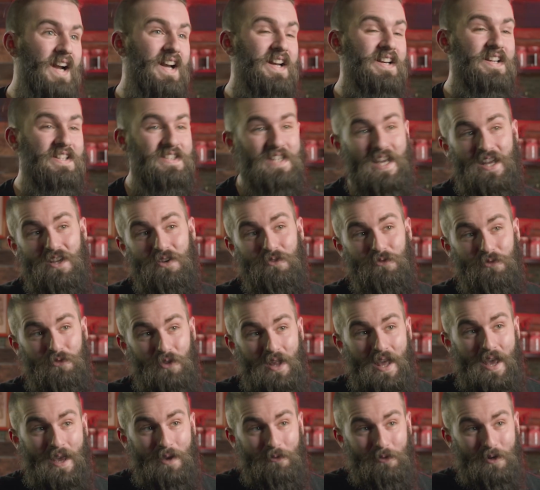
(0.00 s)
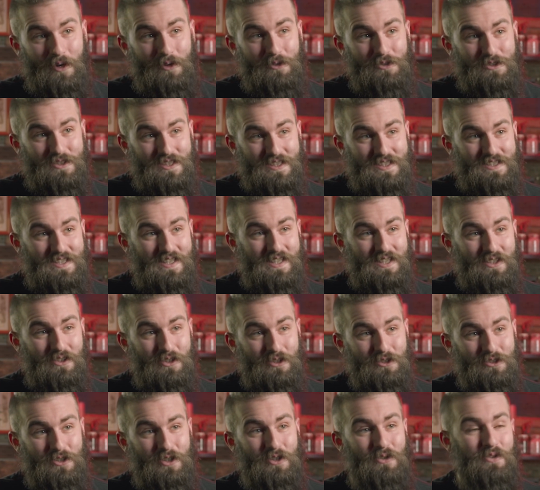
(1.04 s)
I got an Italian flag when I was 16
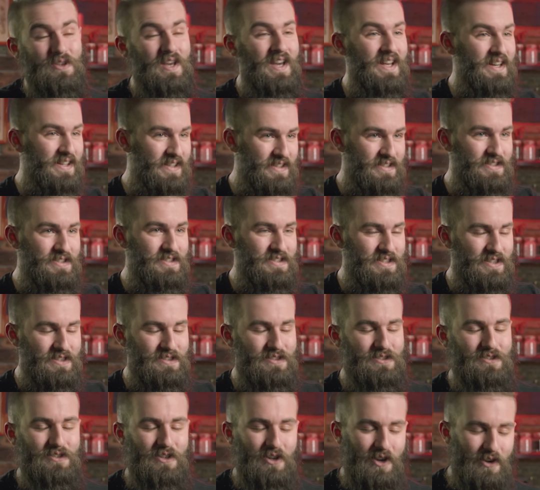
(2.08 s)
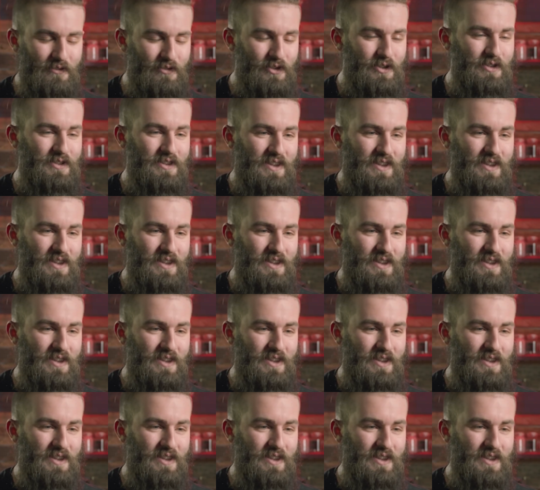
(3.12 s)
also. That is since covered,